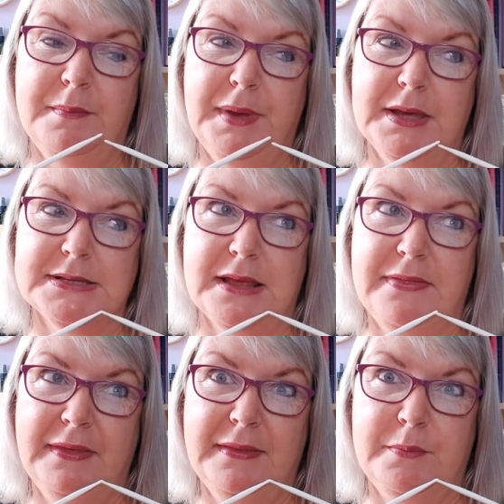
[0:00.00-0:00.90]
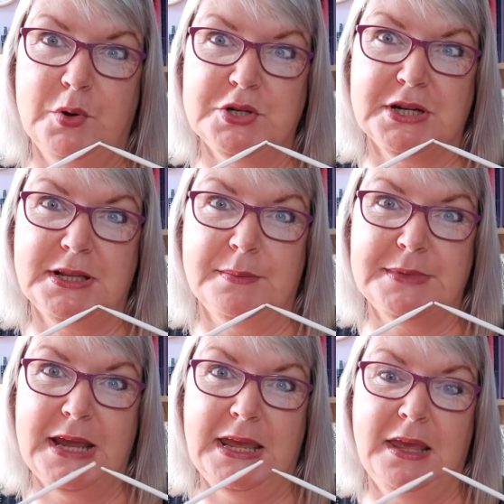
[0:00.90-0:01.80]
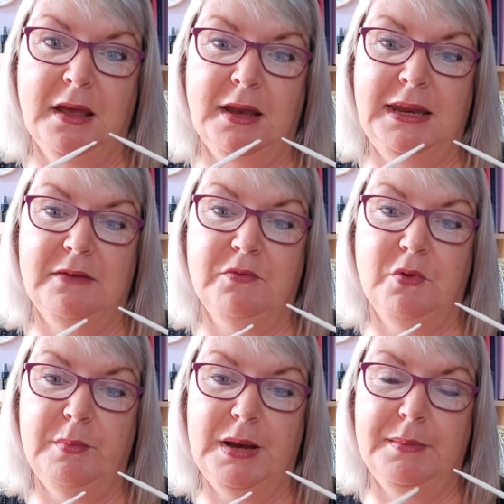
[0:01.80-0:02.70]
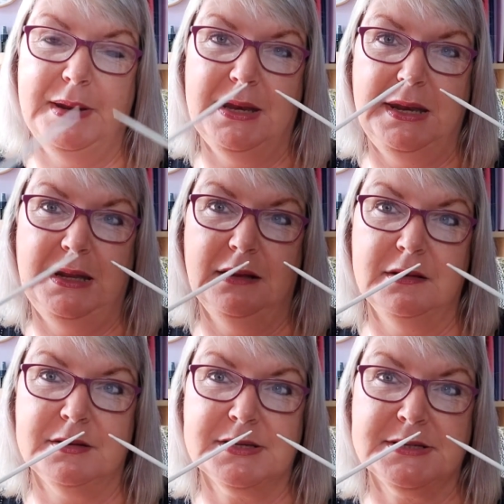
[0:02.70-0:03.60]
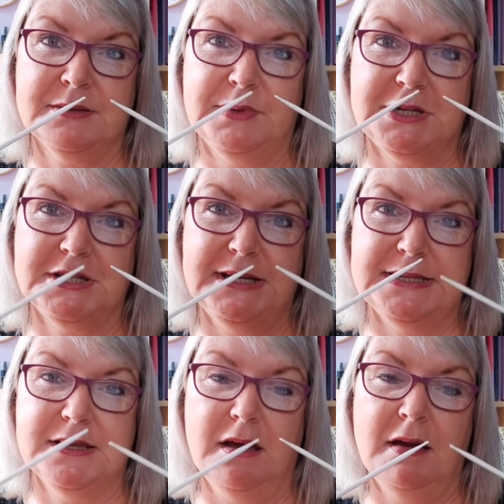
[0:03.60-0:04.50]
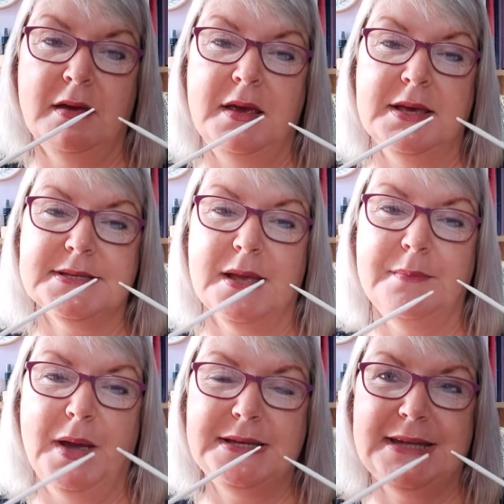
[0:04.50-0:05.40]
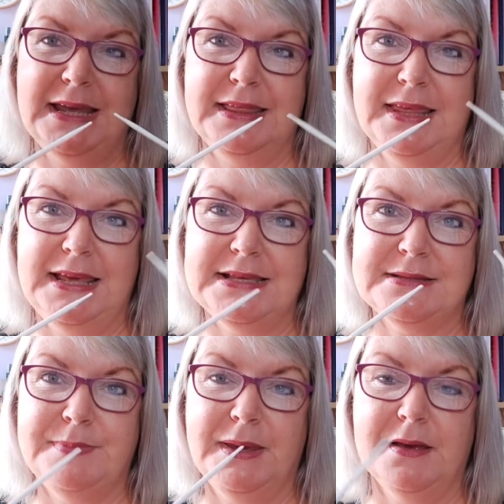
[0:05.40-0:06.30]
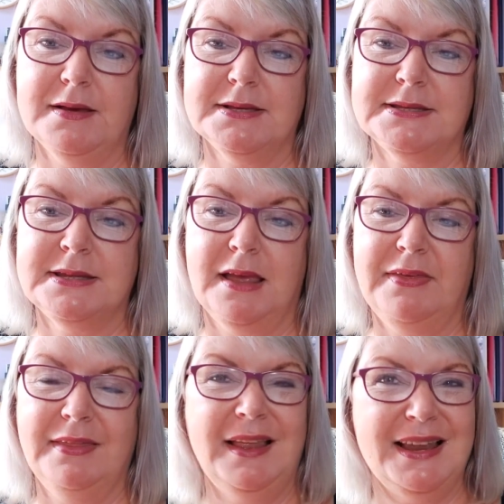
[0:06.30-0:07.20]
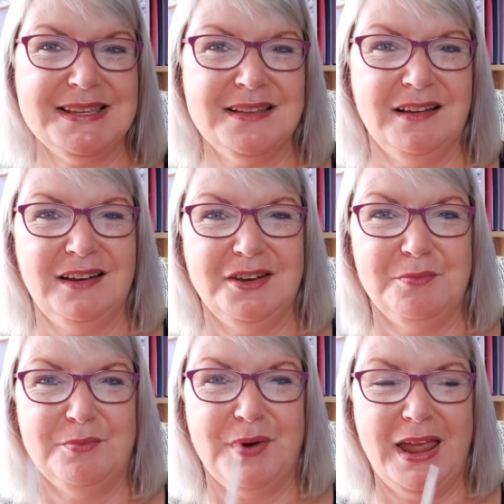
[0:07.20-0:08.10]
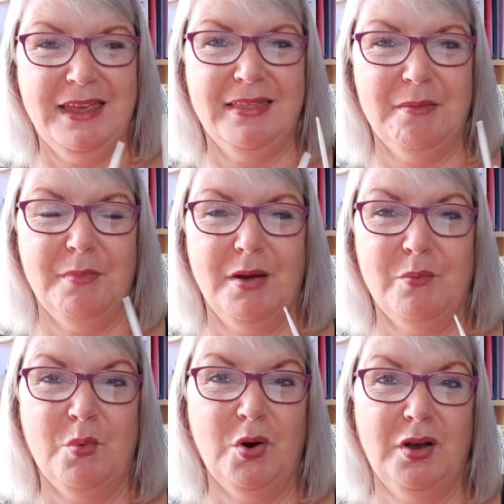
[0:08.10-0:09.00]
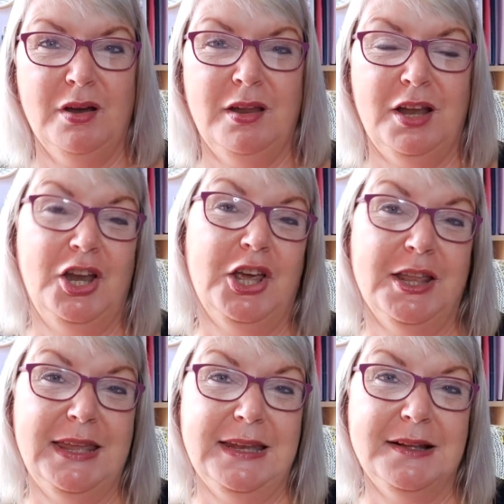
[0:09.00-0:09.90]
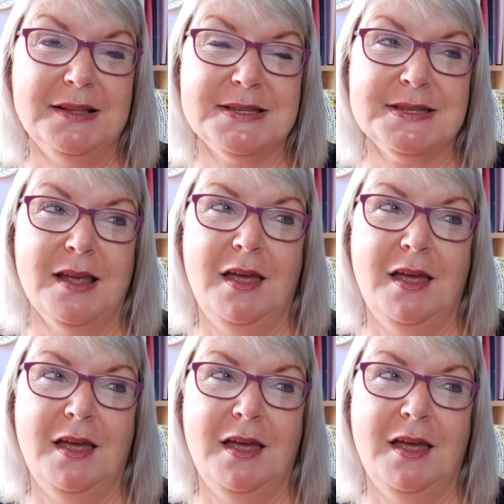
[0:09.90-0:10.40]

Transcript: because I think the project I'm taking I need four millimeter needles which these are so I might take these because I think they're less likely to break than my wooden Lykke needles